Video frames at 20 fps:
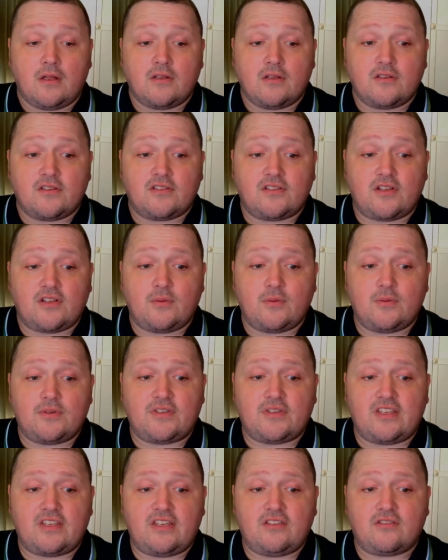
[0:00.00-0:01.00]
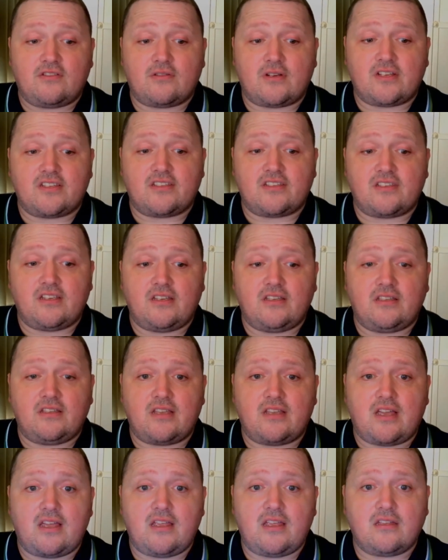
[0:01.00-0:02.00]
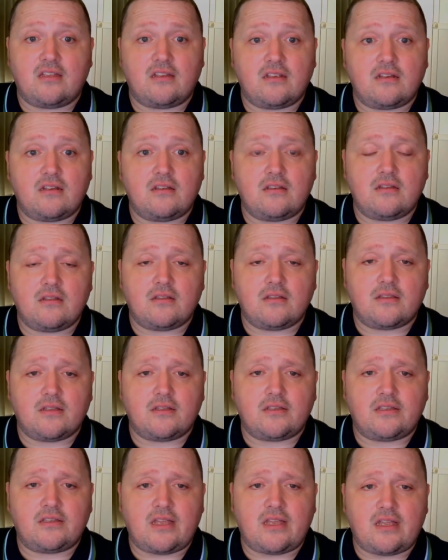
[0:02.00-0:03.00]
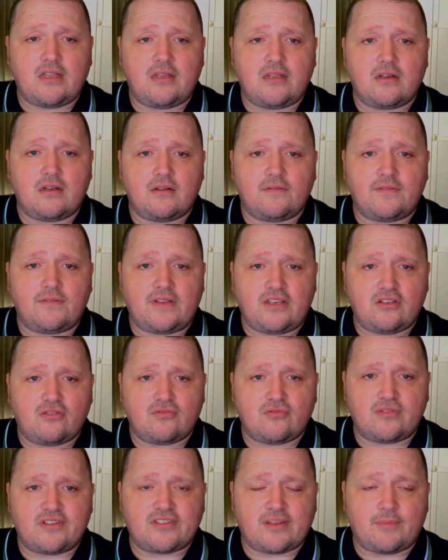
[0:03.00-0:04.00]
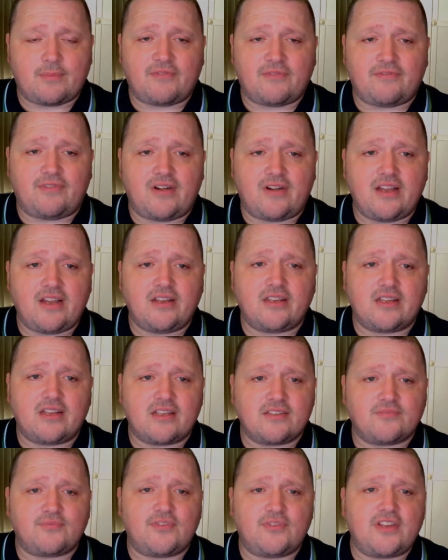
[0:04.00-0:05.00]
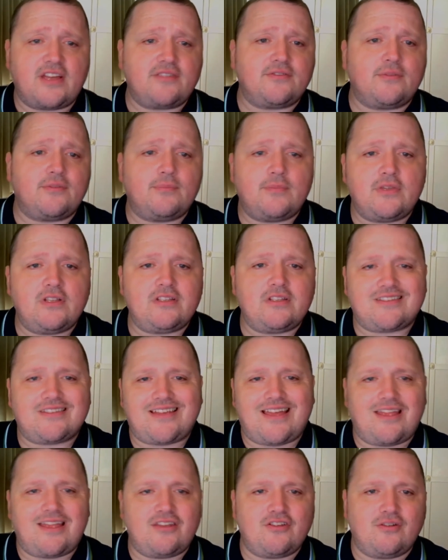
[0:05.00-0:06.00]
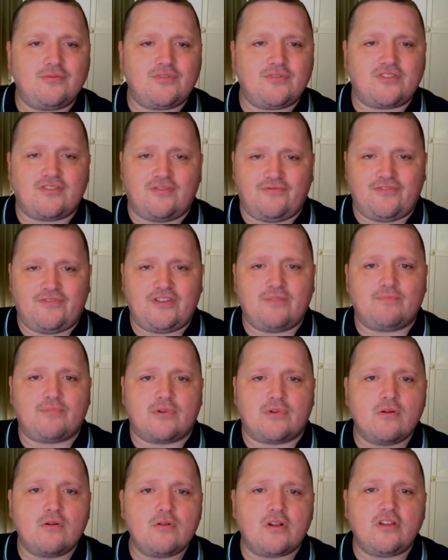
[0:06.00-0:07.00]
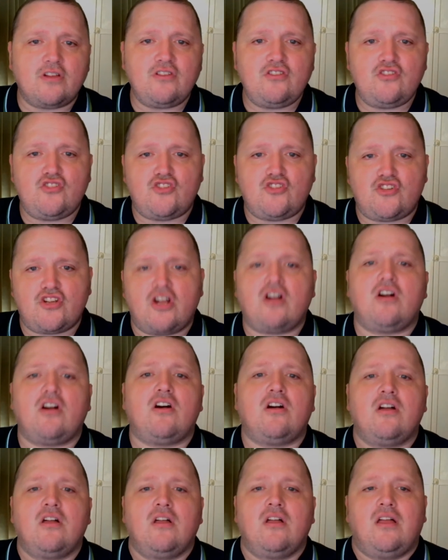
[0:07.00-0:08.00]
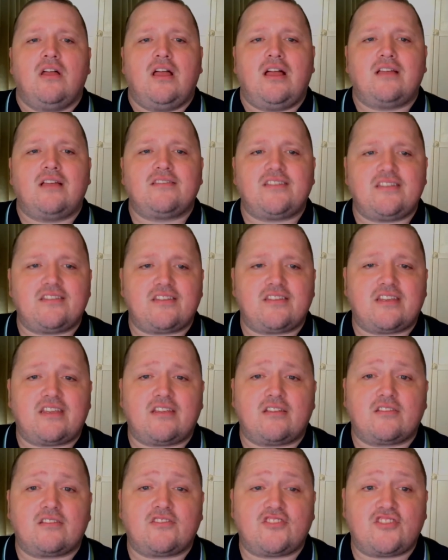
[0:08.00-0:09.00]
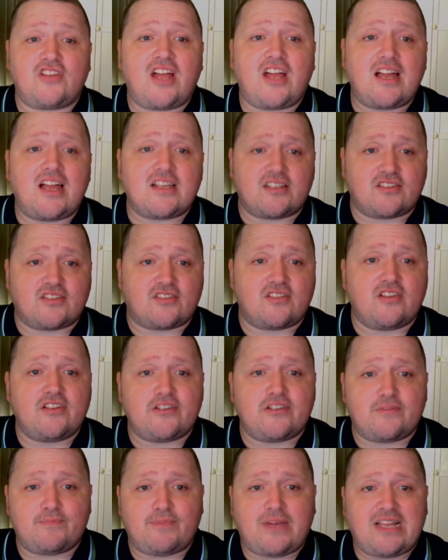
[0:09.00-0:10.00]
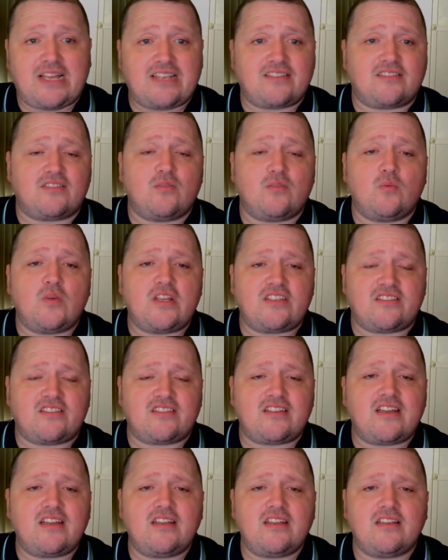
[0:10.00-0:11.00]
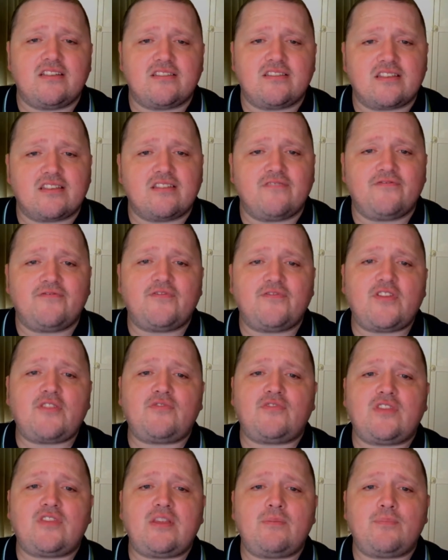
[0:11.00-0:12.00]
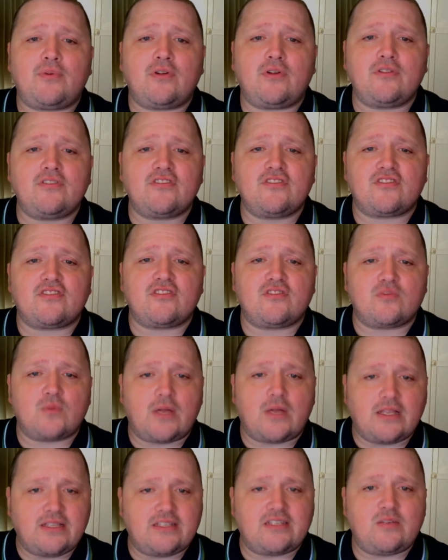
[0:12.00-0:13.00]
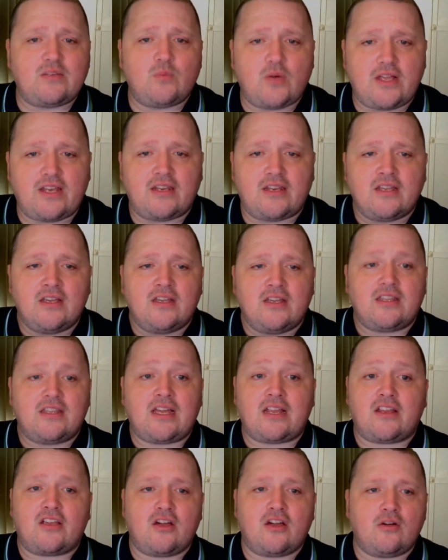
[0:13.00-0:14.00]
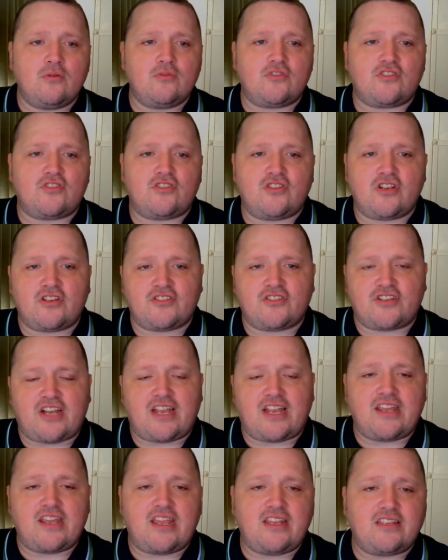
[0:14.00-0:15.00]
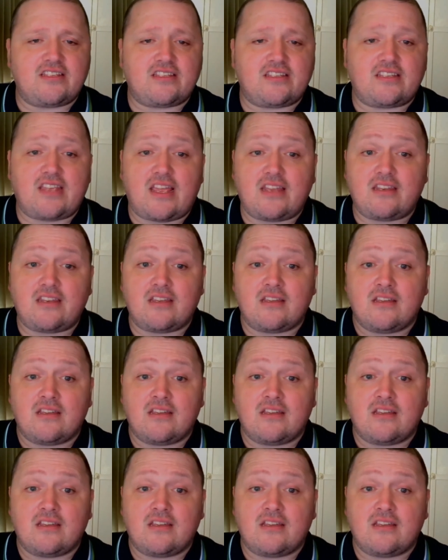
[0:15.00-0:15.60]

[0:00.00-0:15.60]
So it was an interesting day and another day of injuries, I'm afraid, as Ronaldo Molitano suffered a broken jaw as his Sharks surged past the West Tigers in a 50-20 win that coach Josh Hannay said